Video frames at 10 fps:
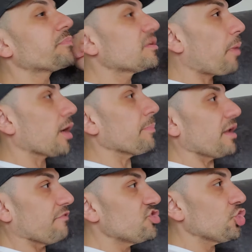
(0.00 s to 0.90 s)
Department
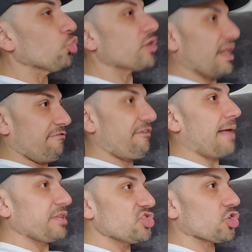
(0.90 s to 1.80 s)
of Children and
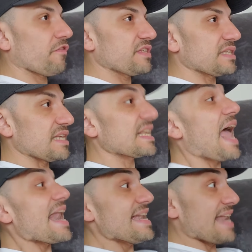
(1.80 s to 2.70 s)
Family Services
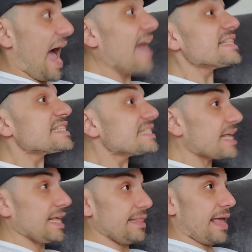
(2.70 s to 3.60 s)
not
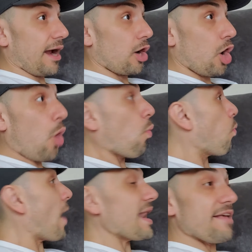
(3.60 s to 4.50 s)
sitting there
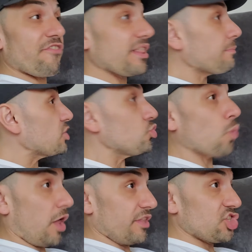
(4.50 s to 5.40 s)
waiting for them to do all this